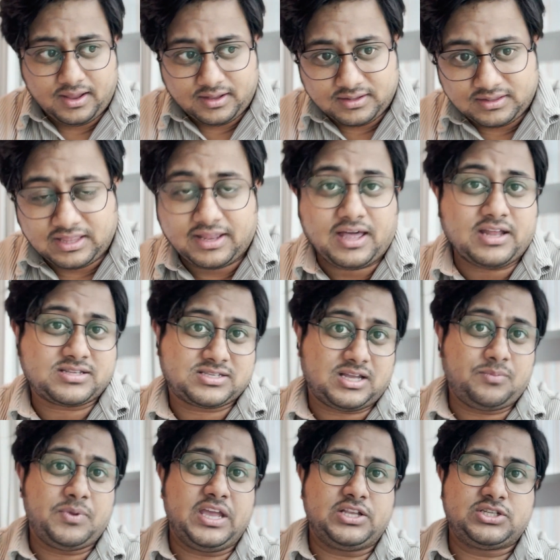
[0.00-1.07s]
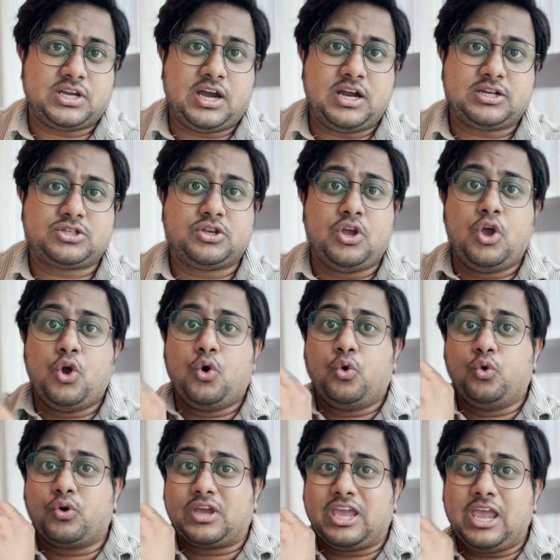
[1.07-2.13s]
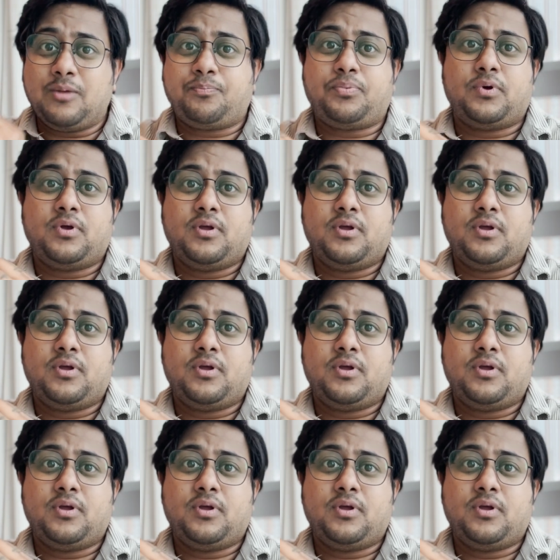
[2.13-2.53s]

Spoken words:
there are some HRs who keep